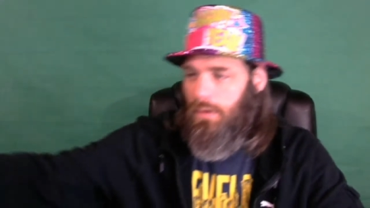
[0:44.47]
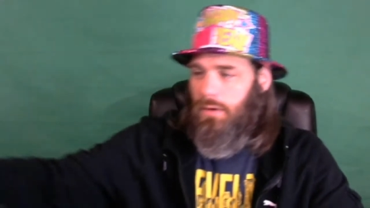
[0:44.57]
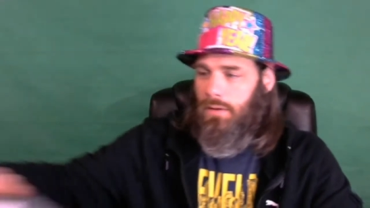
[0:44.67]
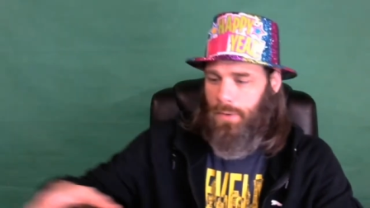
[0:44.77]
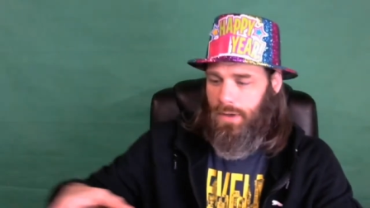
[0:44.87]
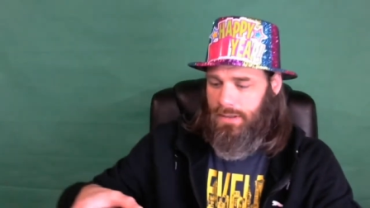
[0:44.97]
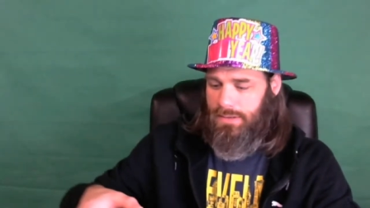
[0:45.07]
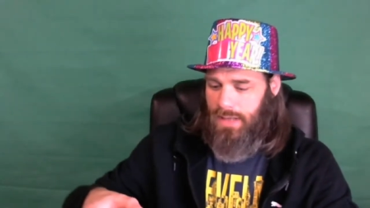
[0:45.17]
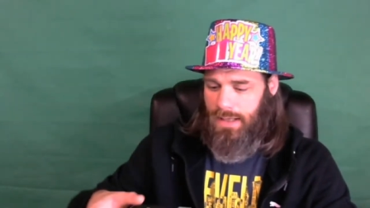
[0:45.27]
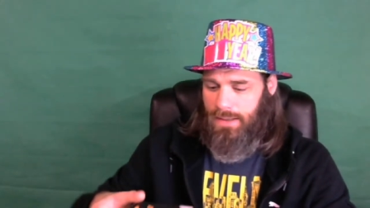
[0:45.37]
I'm pretty
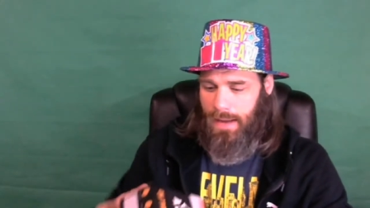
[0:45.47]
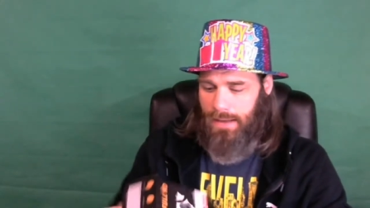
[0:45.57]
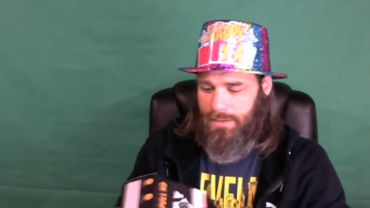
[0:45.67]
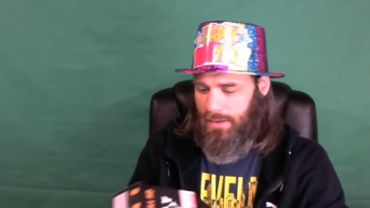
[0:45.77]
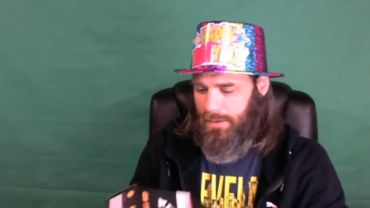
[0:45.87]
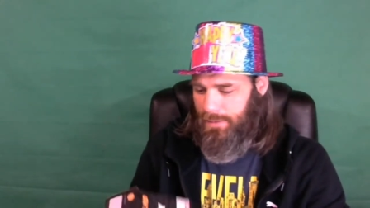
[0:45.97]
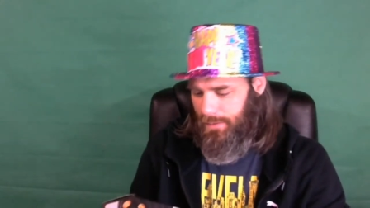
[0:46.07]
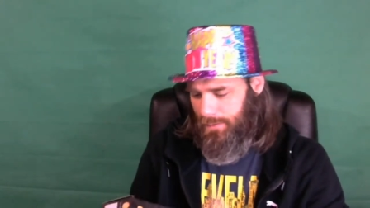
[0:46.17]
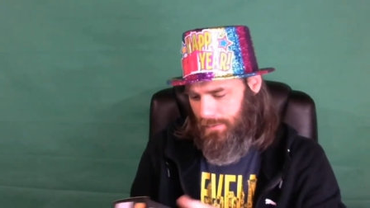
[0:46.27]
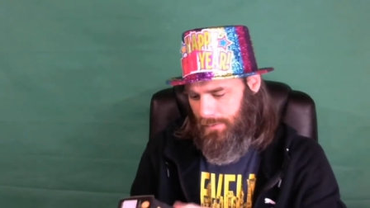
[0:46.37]
excited about
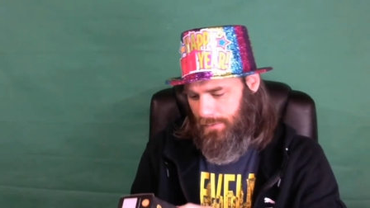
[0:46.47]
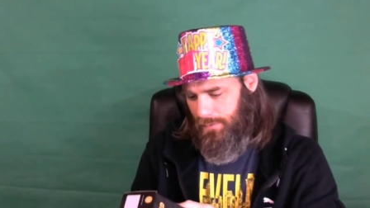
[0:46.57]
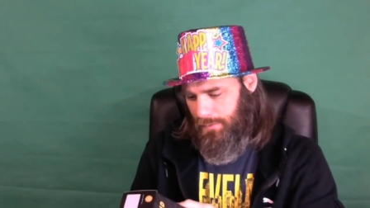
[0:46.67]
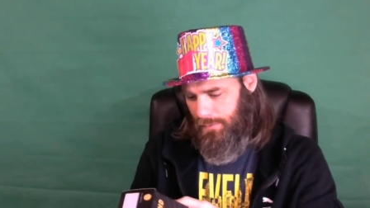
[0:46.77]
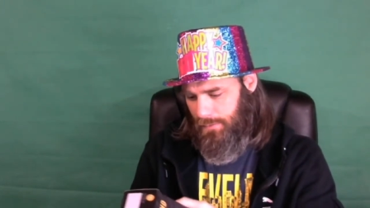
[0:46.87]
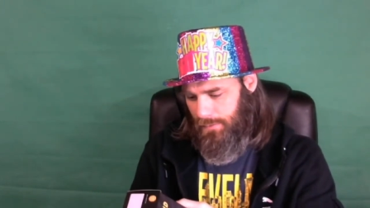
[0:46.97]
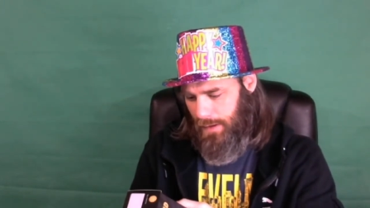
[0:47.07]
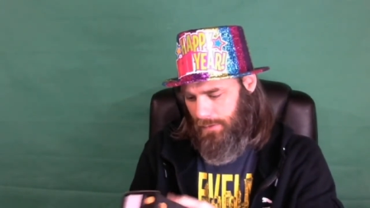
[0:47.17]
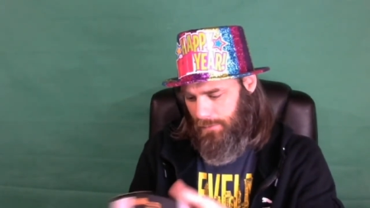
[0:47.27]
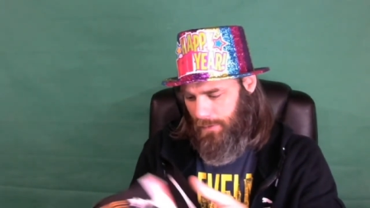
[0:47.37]
this. It's
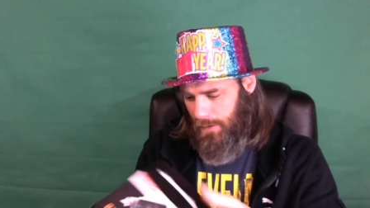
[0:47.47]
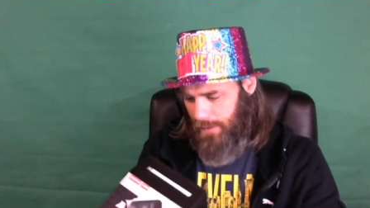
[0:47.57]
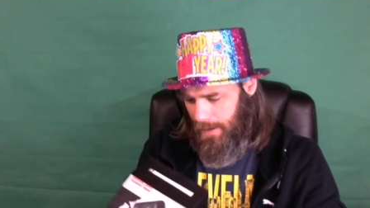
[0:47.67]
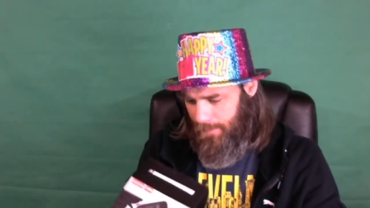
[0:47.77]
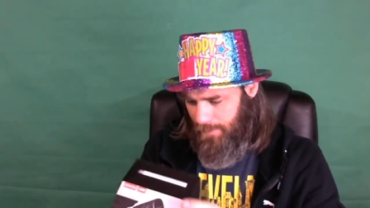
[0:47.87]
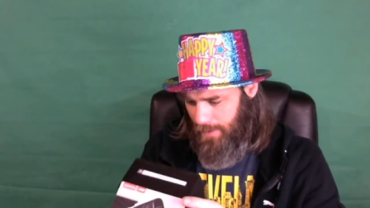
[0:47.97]
like the first time I ever